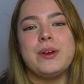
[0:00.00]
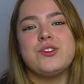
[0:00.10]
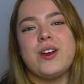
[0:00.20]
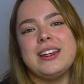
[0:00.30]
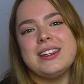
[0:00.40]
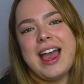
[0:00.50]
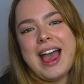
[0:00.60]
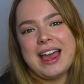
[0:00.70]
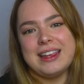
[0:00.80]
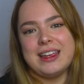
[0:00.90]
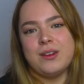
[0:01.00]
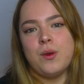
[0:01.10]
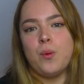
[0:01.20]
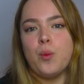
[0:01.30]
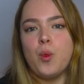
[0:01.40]
and we're trying to add
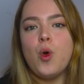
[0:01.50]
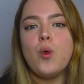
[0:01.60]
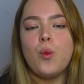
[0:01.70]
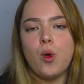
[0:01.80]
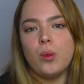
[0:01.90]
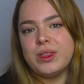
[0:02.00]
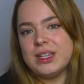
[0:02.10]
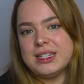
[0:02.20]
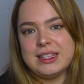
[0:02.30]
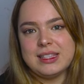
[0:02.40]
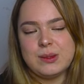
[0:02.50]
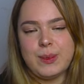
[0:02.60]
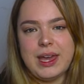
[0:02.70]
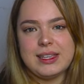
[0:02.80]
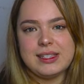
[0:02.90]
in more warmth into this
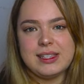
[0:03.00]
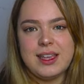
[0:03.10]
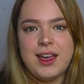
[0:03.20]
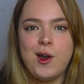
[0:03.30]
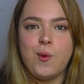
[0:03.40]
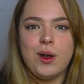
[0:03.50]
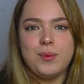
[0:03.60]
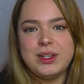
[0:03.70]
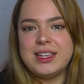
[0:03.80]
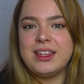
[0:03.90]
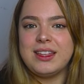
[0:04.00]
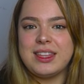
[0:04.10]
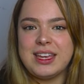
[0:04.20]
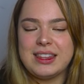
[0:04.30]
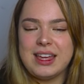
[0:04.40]
space. One particular
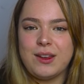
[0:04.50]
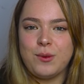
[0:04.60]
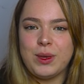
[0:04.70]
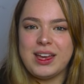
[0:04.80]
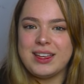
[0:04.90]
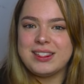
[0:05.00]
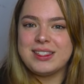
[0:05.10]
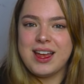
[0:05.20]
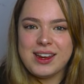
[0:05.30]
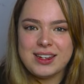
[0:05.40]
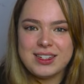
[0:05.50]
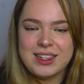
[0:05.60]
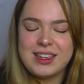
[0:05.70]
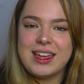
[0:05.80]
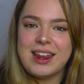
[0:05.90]
thing that we are starting
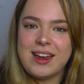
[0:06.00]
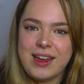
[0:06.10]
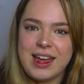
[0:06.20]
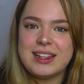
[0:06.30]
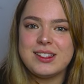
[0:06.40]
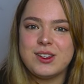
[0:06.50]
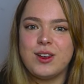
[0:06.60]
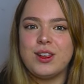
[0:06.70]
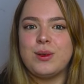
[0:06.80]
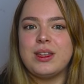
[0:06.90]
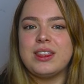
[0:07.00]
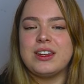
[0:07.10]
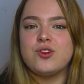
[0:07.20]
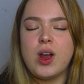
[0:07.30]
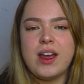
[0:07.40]
to get our hands dirty with
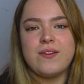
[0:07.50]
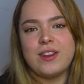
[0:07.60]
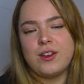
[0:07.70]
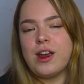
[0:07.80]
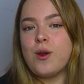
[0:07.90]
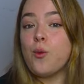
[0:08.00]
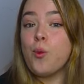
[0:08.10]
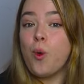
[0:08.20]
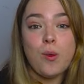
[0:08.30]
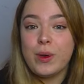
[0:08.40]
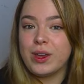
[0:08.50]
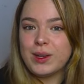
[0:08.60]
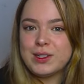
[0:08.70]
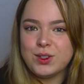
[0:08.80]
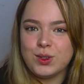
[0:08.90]
and try and figure out what we're going to